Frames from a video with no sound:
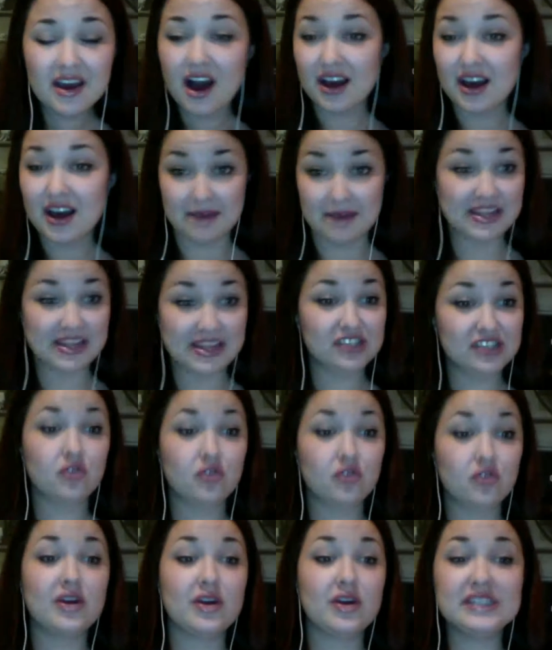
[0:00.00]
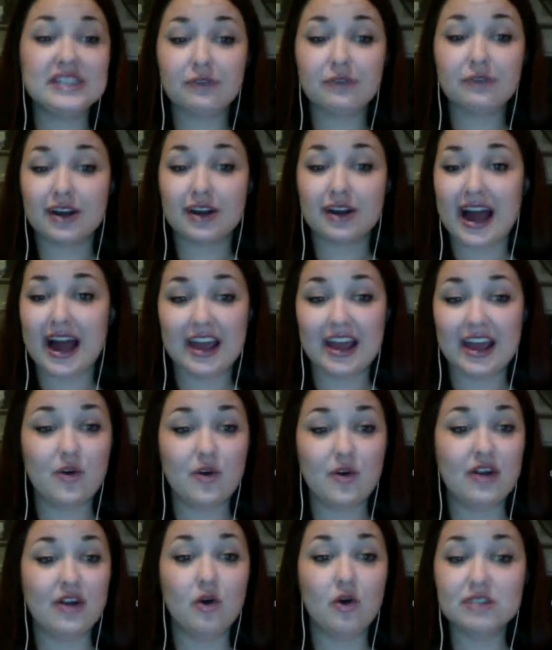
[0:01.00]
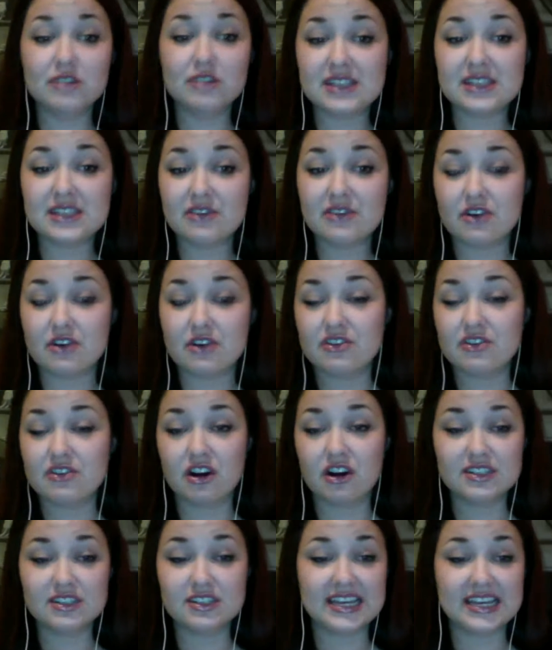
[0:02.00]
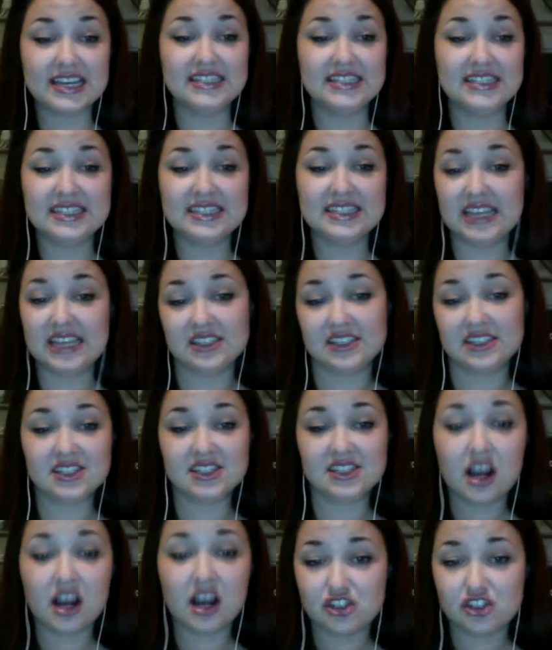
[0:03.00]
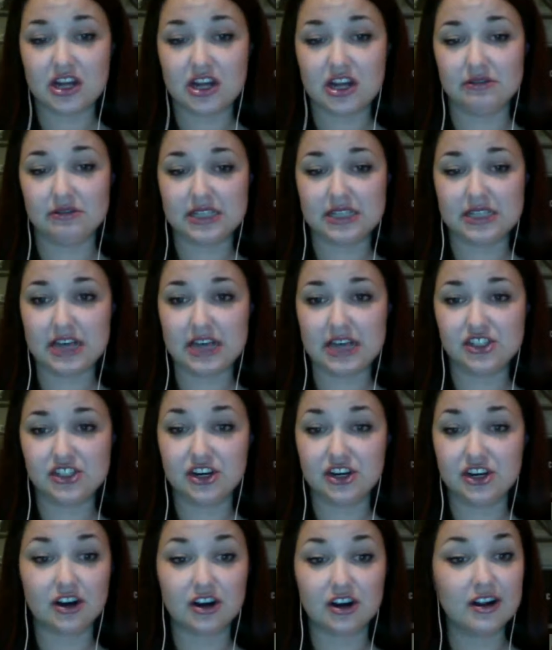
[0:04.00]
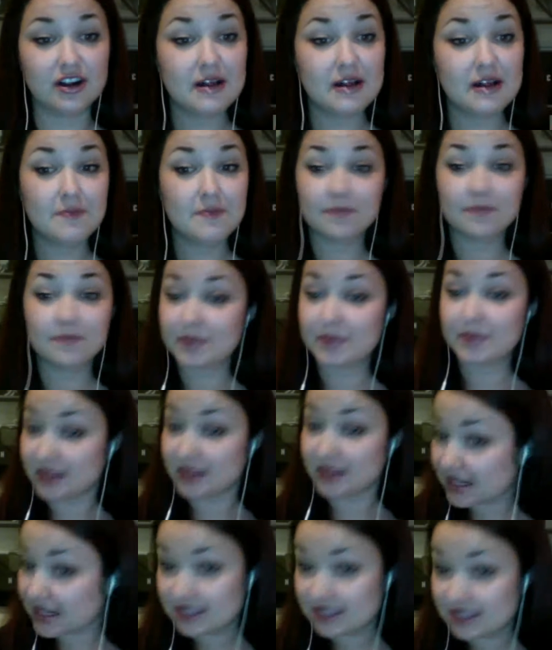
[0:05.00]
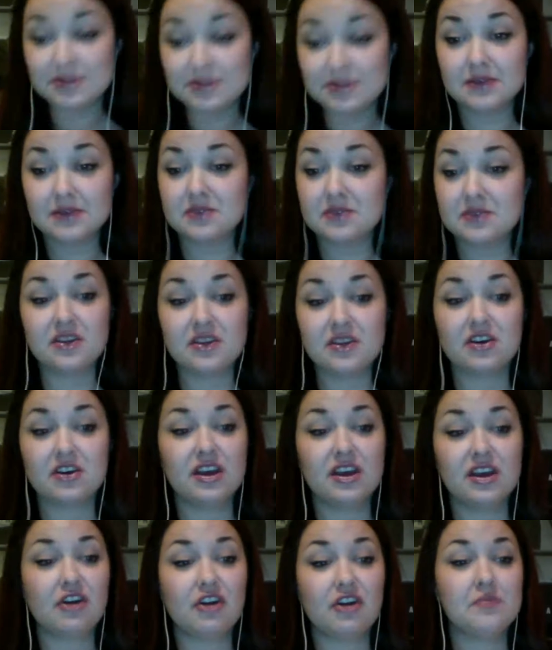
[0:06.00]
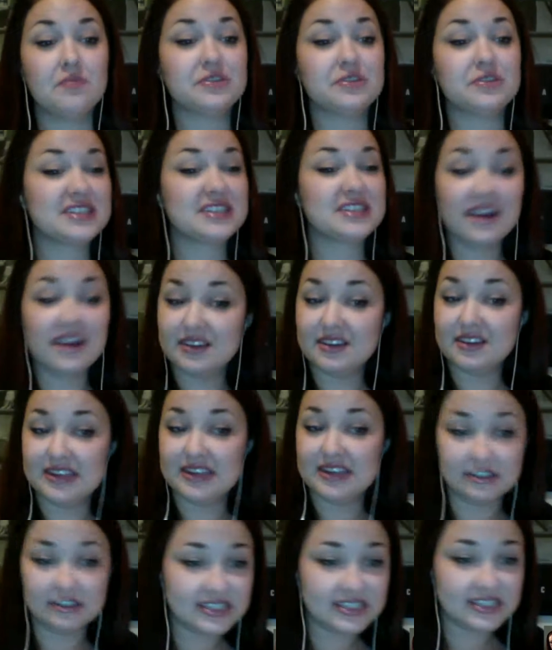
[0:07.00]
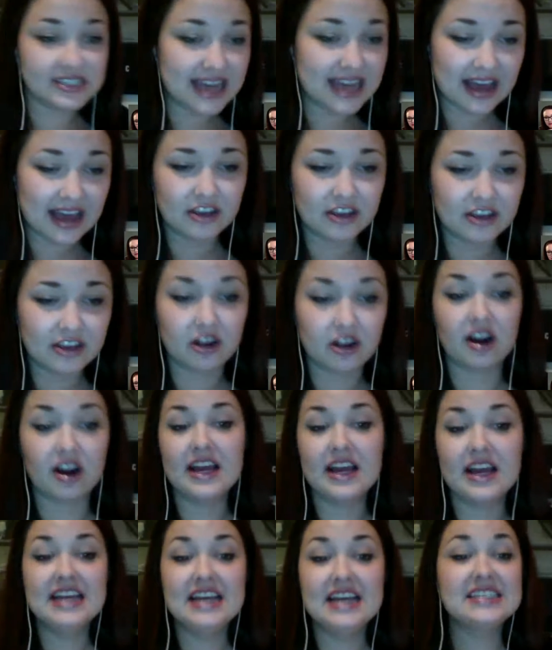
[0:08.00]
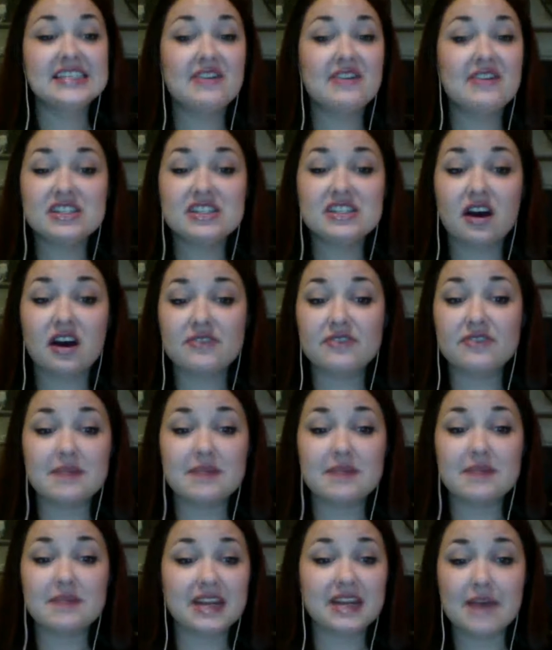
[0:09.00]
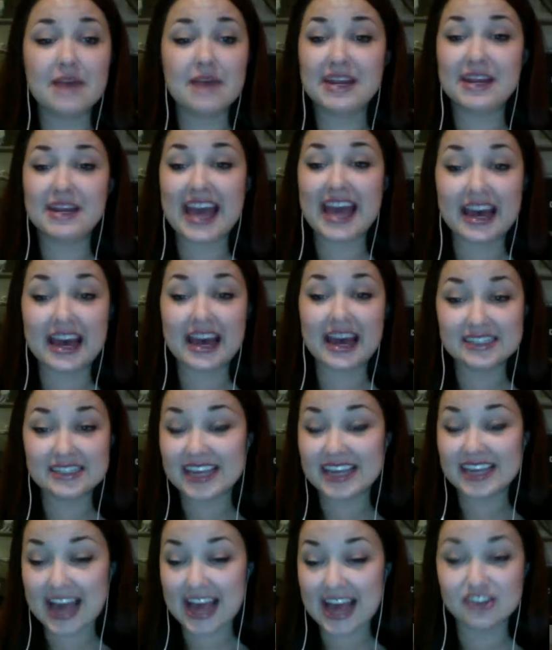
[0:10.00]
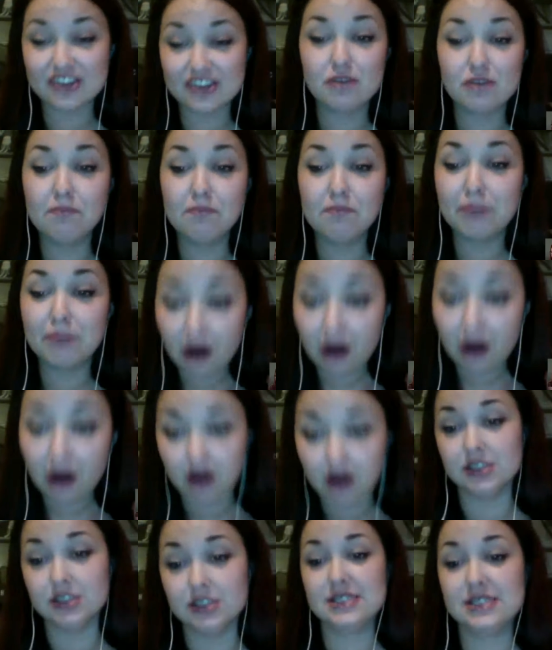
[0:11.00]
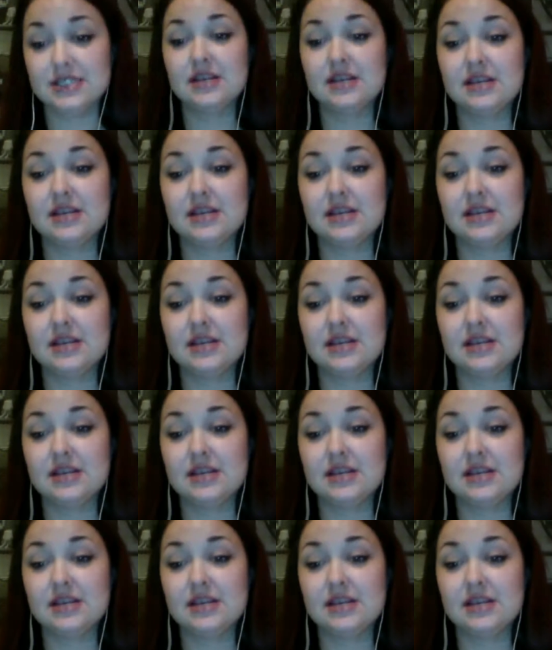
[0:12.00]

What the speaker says: I mean, that's crazy for a guy who had over 700 yards and 6 touchdowns last year. That's sometimes the way the cookie crumbles. Nelson Aguilar, he's having a tough time in camp and can't catch balls.